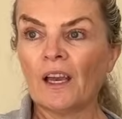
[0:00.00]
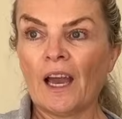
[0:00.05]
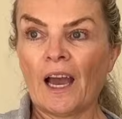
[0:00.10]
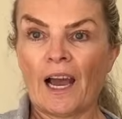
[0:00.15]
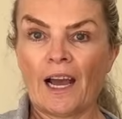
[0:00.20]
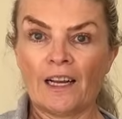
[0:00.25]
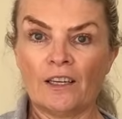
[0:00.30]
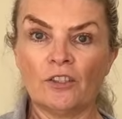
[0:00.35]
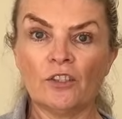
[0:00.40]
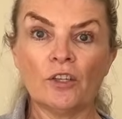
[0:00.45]

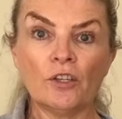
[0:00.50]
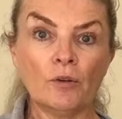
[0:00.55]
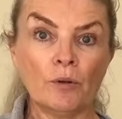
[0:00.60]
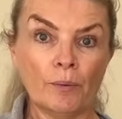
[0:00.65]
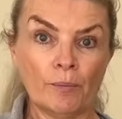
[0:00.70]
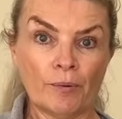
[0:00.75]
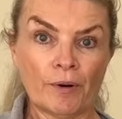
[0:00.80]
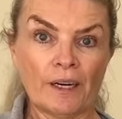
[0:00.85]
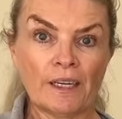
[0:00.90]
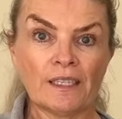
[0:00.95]
and you
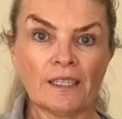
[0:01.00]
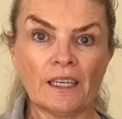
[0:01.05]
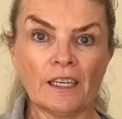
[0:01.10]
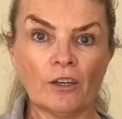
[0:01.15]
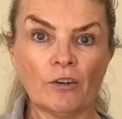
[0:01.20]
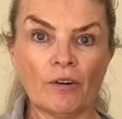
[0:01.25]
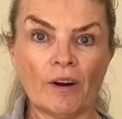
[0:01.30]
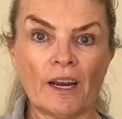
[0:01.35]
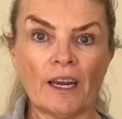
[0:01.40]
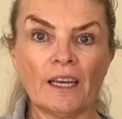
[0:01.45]
embracing
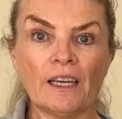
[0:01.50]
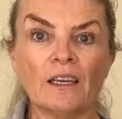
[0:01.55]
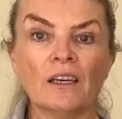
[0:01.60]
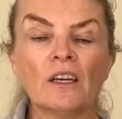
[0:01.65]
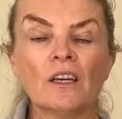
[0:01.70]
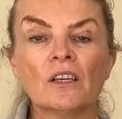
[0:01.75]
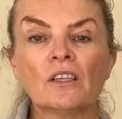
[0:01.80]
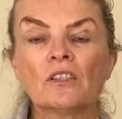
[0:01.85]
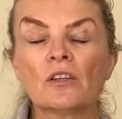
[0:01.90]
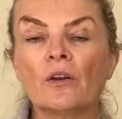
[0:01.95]
grey.
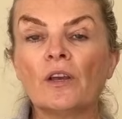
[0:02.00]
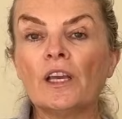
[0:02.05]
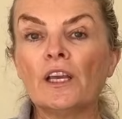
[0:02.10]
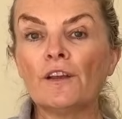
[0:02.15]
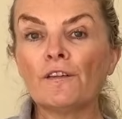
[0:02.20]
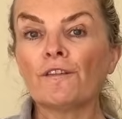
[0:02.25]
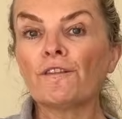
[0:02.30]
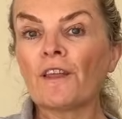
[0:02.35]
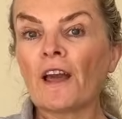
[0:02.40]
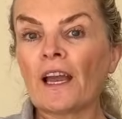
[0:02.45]
So
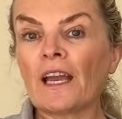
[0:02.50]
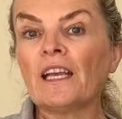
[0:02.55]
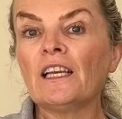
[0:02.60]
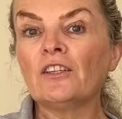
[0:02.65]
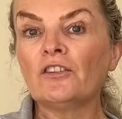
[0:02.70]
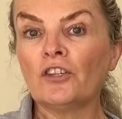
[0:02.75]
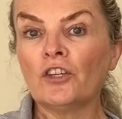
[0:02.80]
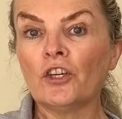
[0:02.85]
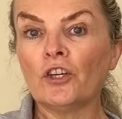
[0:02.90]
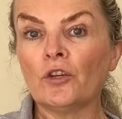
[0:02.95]
if that
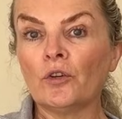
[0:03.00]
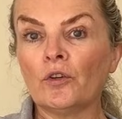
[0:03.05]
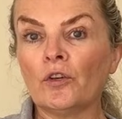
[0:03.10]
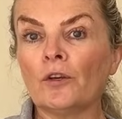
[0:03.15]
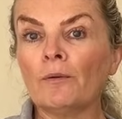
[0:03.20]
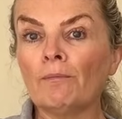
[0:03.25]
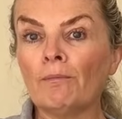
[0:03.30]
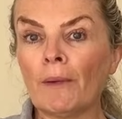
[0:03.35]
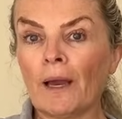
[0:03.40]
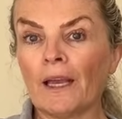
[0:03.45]
is you, you
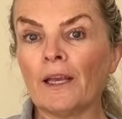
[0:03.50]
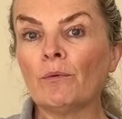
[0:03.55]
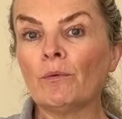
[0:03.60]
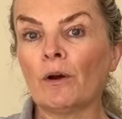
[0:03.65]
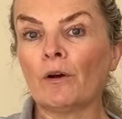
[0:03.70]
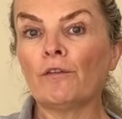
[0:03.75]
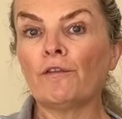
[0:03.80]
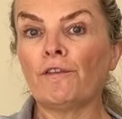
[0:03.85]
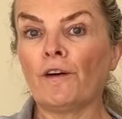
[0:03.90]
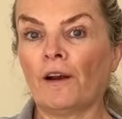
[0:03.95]
may
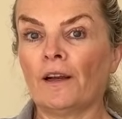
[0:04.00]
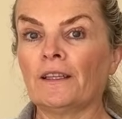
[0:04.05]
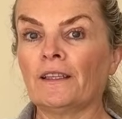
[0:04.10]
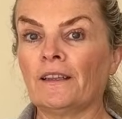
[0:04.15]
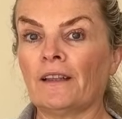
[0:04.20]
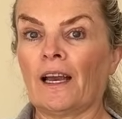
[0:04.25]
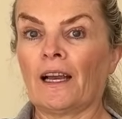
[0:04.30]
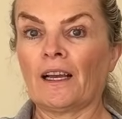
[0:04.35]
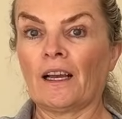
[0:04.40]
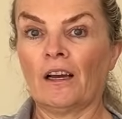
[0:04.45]
well find
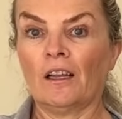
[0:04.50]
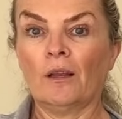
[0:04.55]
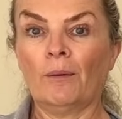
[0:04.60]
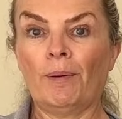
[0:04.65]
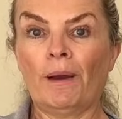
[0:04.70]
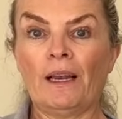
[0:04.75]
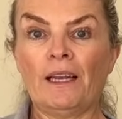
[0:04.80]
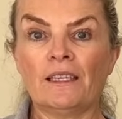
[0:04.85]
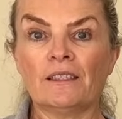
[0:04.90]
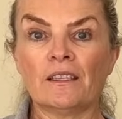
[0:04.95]
that colour
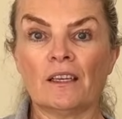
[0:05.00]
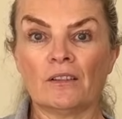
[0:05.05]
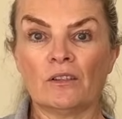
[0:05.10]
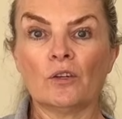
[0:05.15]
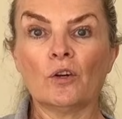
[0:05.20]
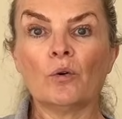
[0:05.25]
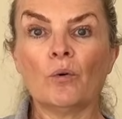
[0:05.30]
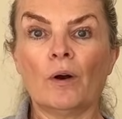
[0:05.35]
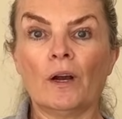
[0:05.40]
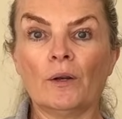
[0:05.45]
palette doesn't
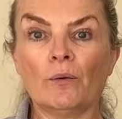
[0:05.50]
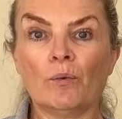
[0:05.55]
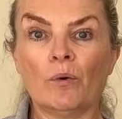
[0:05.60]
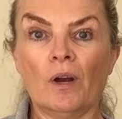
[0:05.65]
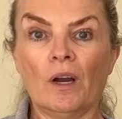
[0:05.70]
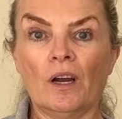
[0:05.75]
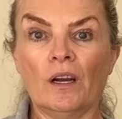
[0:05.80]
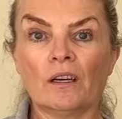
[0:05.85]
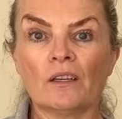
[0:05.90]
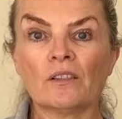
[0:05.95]
quite
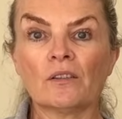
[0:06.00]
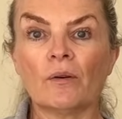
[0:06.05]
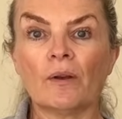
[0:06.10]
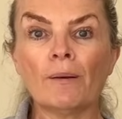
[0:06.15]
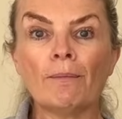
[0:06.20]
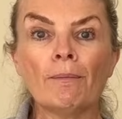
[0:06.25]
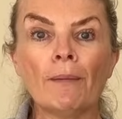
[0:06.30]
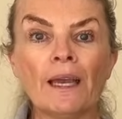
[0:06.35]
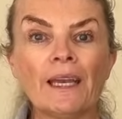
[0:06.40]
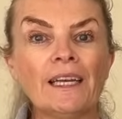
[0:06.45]
work. So it
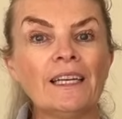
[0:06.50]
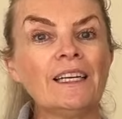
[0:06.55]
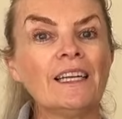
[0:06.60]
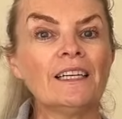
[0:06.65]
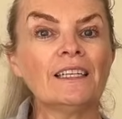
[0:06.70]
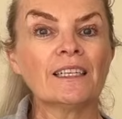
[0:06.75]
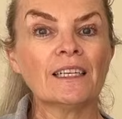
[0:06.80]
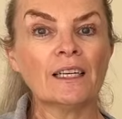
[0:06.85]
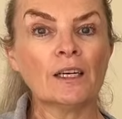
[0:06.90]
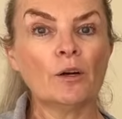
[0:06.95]
may
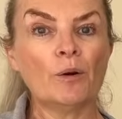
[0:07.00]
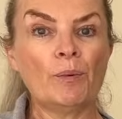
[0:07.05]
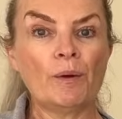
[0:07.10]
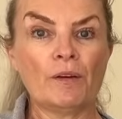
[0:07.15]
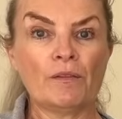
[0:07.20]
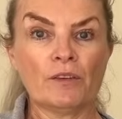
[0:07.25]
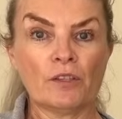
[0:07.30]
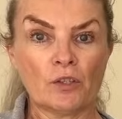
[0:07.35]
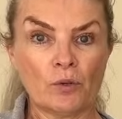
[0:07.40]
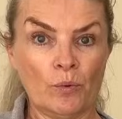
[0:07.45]
need a little bit
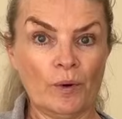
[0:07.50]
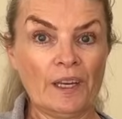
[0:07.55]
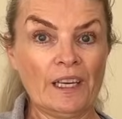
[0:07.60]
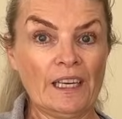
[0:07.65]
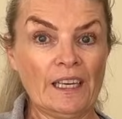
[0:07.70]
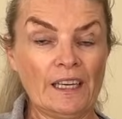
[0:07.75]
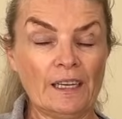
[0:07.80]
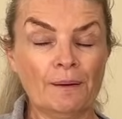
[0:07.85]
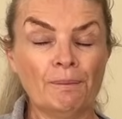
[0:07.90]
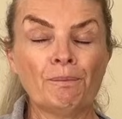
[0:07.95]
of a
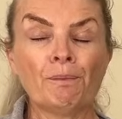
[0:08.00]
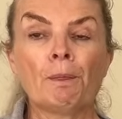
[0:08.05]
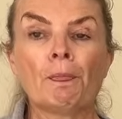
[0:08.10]
tweak.